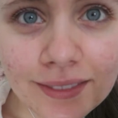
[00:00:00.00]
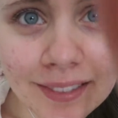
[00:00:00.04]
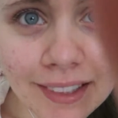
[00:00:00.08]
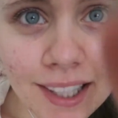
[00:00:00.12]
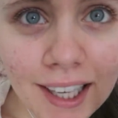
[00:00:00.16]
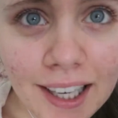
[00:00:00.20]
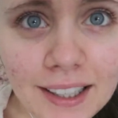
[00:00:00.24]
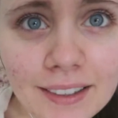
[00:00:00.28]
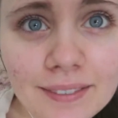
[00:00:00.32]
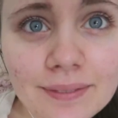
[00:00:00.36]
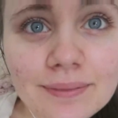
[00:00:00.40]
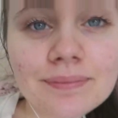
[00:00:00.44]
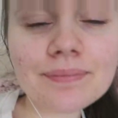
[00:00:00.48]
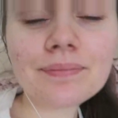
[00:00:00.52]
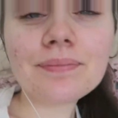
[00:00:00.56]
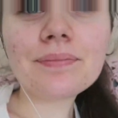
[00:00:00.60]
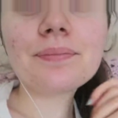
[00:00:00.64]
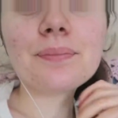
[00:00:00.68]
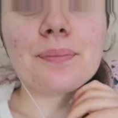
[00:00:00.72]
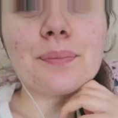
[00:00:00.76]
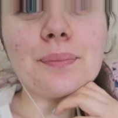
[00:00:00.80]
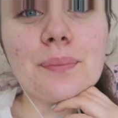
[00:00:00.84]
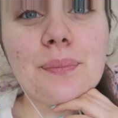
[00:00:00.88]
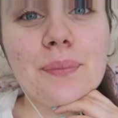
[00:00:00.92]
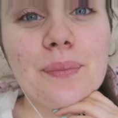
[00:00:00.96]
Got it.
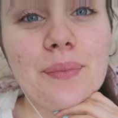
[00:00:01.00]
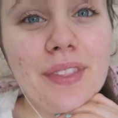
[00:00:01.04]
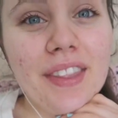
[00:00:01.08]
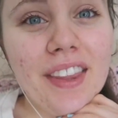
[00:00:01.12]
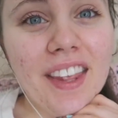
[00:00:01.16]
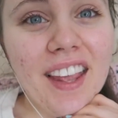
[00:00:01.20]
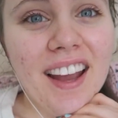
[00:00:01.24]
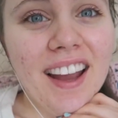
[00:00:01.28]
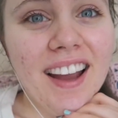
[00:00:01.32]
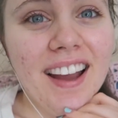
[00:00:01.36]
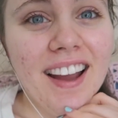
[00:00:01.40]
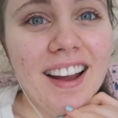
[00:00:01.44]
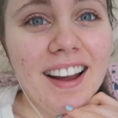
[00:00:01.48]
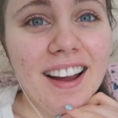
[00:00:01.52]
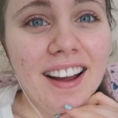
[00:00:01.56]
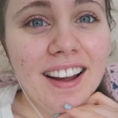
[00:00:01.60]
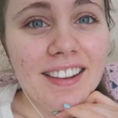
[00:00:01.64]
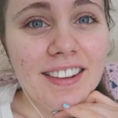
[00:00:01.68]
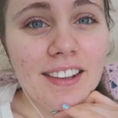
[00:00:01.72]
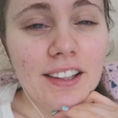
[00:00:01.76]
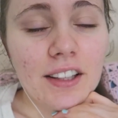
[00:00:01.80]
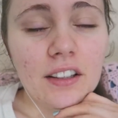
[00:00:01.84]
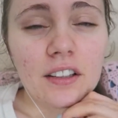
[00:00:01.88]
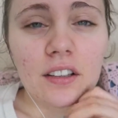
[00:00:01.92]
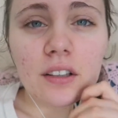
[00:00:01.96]

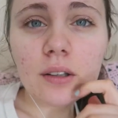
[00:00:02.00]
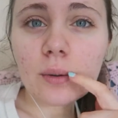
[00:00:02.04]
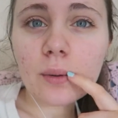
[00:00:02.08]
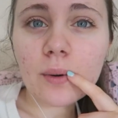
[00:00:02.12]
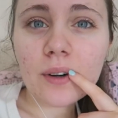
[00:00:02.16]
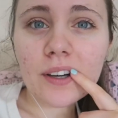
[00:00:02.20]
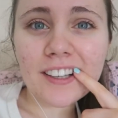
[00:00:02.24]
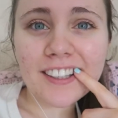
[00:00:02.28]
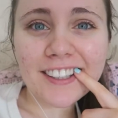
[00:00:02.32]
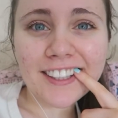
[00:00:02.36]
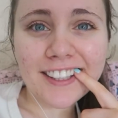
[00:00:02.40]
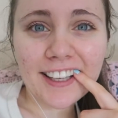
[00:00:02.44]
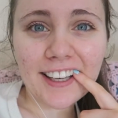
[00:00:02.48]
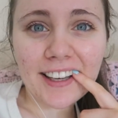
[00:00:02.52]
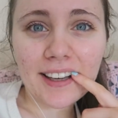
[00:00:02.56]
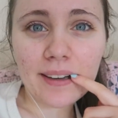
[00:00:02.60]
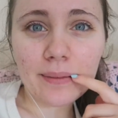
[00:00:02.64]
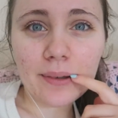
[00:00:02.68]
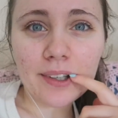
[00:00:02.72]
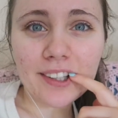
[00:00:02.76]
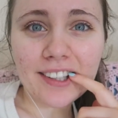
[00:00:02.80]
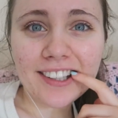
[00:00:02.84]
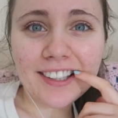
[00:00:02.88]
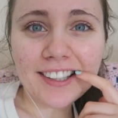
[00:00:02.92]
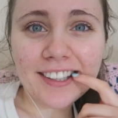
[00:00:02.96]
I think they look wider in the
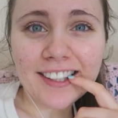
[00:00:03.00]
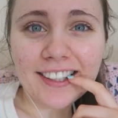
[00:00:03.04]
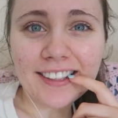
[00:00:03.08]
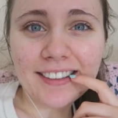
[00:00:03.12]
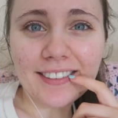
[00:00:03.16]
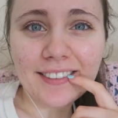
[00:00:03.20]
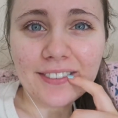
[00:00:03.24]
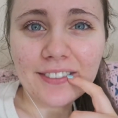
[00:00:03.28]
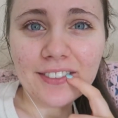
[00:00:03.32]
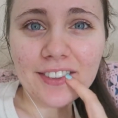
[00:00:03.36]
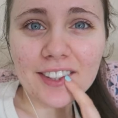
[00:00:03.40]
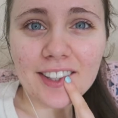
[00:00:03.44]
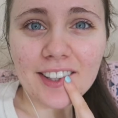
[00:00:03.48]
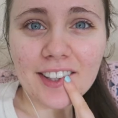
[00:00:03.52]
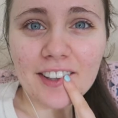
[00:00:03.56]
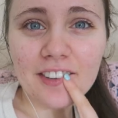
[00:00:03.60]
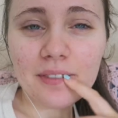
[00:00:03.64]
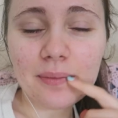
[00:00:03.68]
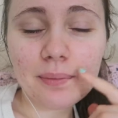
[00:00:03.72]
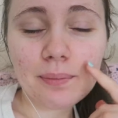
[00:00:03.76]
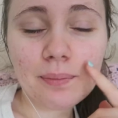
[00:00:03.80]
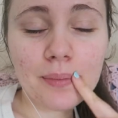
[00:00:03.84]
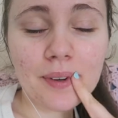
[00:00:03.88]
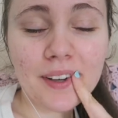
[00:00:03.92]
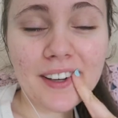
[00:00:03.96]
camera than they do in real life,
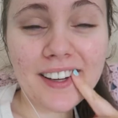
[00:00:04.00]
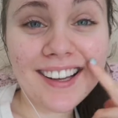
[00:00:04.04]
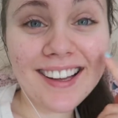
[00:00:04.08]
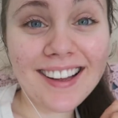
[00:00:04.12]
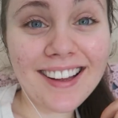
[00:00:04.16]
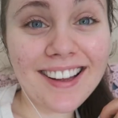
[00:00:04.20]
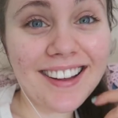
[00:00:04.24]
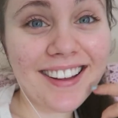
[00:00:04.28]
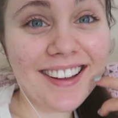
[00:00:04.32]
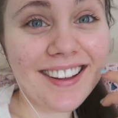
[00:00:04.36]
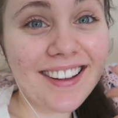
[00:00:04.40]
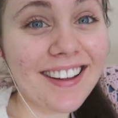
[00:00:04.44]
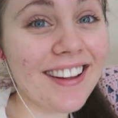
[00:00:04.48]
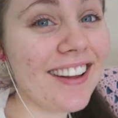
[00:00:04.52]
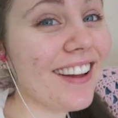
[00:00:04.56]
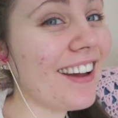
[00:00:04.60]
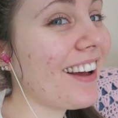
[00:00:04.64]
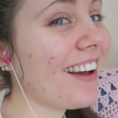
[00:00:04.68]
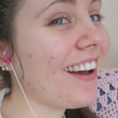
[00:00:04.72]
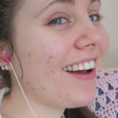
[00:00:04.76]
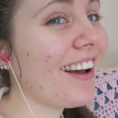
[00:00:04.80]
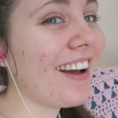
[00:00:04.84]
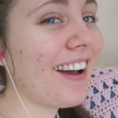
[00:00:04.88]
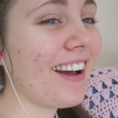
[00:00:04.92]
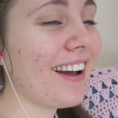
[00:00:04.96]
but
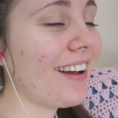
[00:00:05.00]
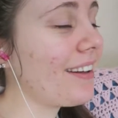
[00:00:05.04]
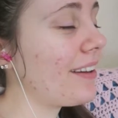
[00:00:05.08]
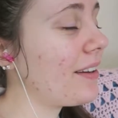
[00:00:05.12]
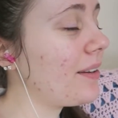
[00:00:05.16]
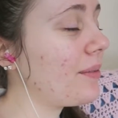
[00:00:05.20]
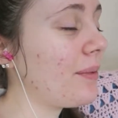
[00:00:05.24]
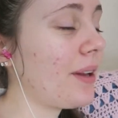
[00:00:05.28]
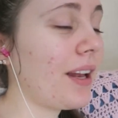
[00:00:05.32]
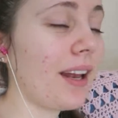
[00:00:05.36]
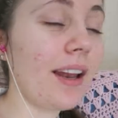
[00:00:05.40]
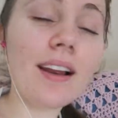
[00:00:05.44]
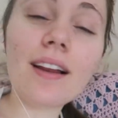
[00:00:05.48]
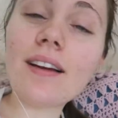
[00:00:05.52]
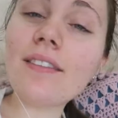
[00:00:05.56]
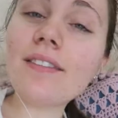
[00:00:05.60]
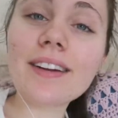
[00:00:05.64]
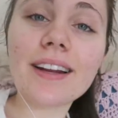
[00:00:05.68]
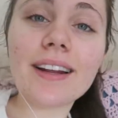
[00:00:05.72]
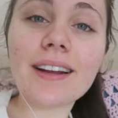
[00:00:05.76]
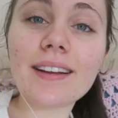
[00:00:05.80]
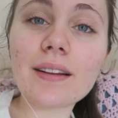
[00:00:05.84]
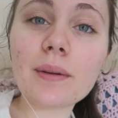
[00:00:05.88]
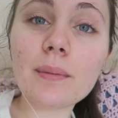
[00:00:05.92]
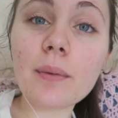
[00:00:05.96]
I'm
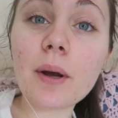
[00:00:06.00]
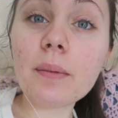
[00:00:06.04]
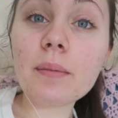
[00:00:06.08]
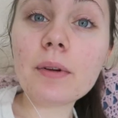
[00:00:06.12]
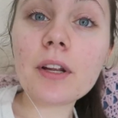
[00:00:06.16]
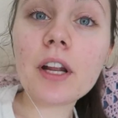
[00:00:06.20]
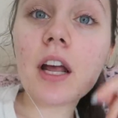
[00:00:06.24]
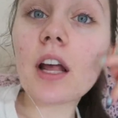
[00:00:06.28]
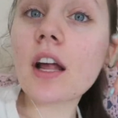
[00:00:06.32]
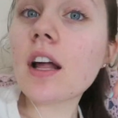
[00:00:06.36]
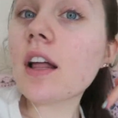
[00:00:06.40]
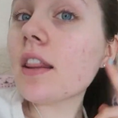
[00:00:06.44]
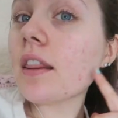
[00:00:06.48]
loving it at the moment.